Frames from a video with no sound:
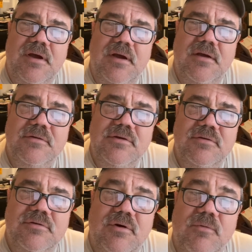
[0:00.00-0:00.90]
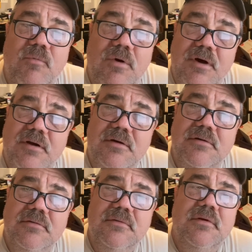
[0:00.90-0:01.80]
used on water,
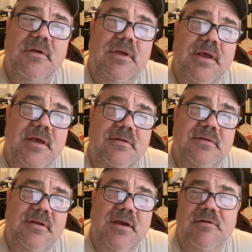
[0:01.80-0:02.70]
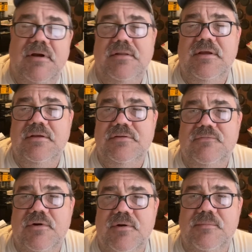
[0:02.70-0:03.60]
and to decorate the ends
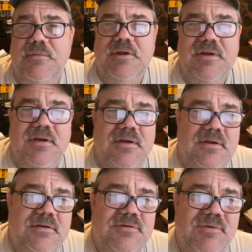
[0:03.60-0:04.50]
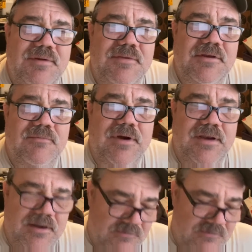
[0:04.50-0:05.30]
of rope. So what do you mean weigh down